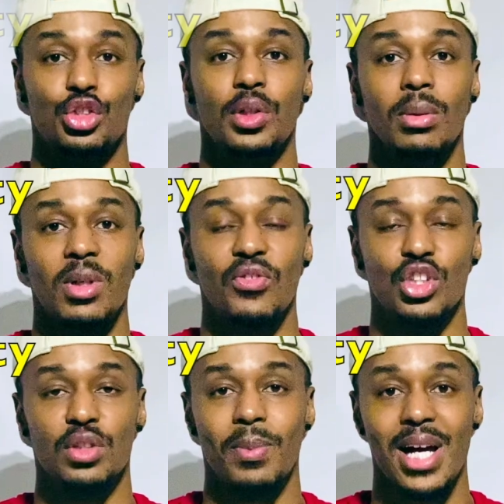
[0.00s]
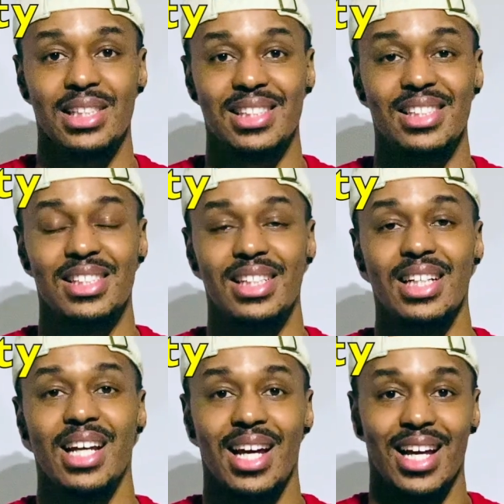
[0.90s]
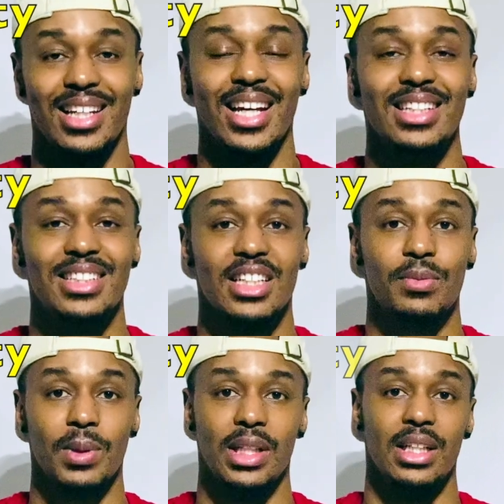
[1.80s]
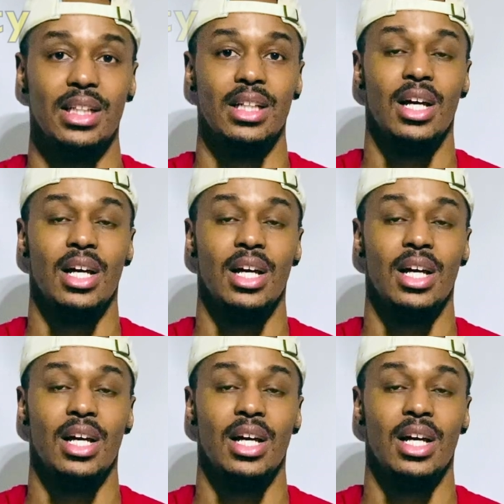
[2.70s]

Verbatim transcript: treatment for spasticity and HSP.